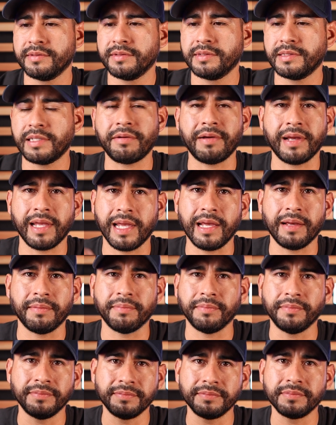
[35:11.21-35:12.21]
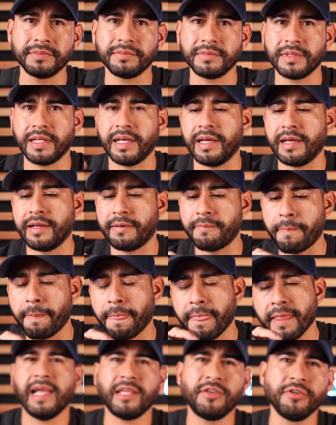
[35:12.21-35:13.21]
That's how I am. And
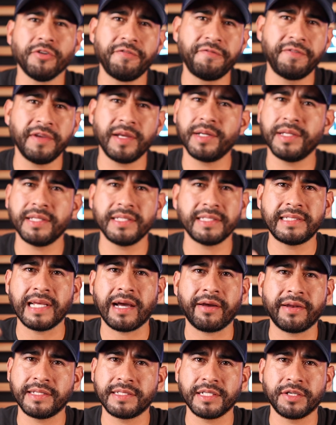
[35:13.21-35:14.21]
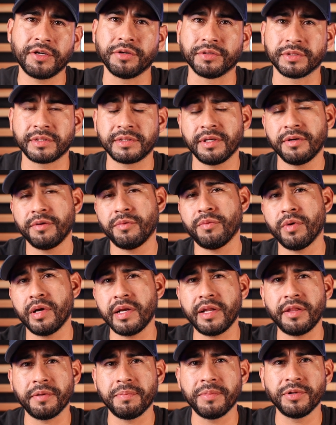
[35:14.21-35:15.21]
you'll figure this out as it goes.
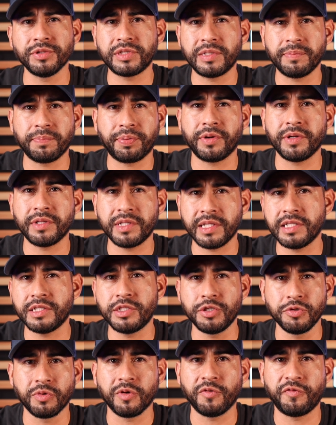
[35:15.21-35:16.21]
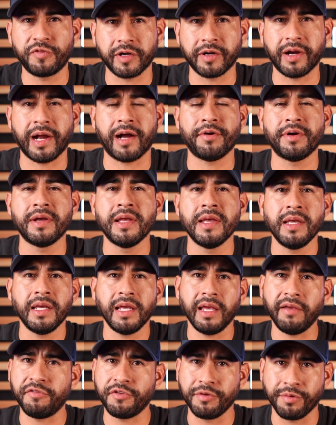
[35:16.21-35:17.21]
One of the most important things you will figure out,
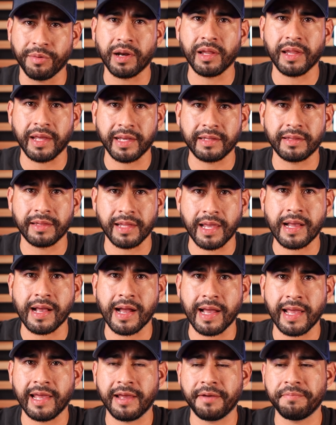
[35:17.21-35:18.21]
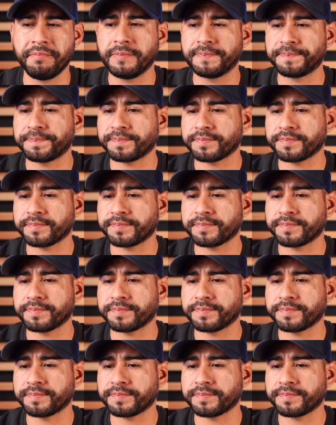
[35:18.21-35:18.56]
if you are like I am,